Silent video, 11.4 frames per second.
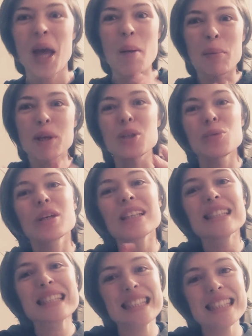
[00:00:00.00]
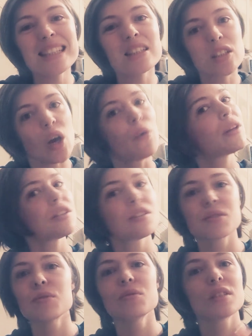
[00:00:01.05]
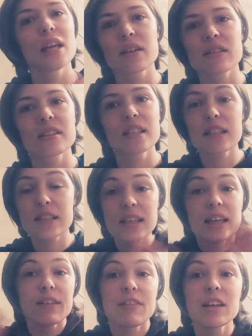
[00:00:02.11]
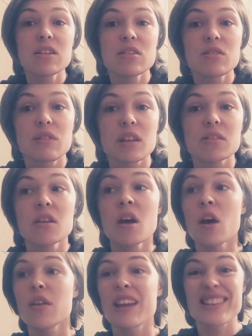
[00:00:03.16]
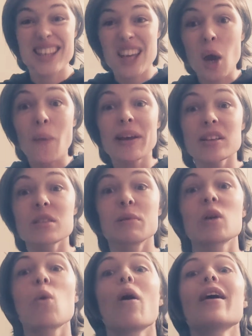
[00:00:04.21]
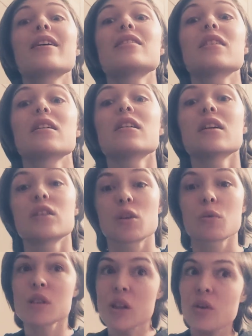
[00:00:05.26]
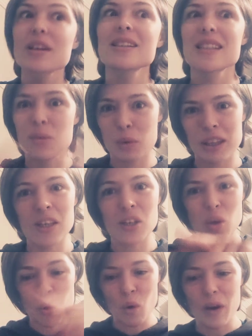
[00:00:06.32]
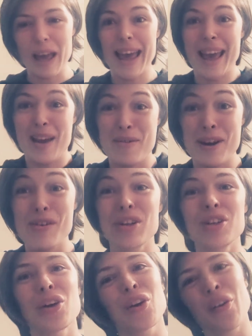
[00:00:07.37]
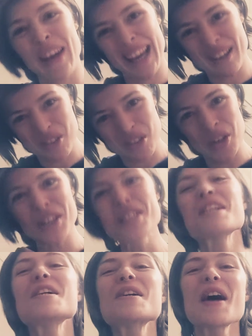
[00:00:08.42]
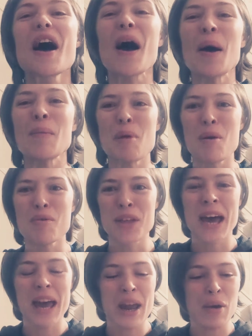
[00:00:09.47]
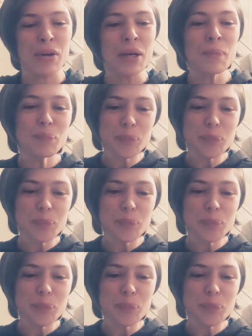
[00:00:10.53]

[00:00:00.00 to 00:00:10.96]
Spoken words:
but you can still go into towns and cities, take advantage of this. It's going to be quieter. So as long as it's within your area and you're not going outside of that area,